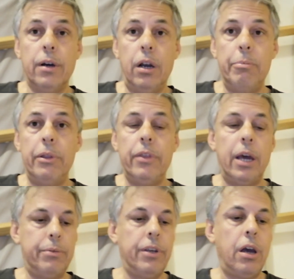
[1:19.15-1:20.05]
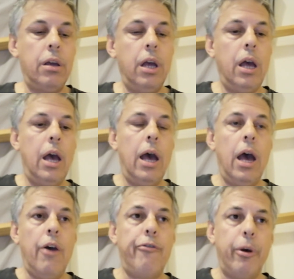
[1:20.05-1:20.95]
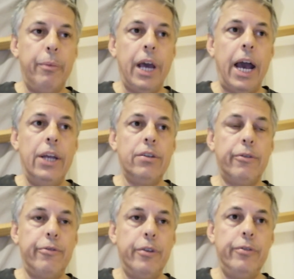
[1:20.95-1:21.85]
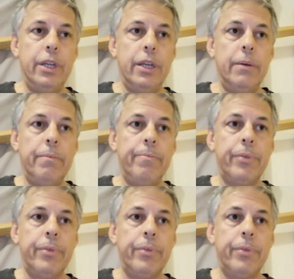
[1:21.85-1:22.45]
I'll admit that. So, from the age of 50,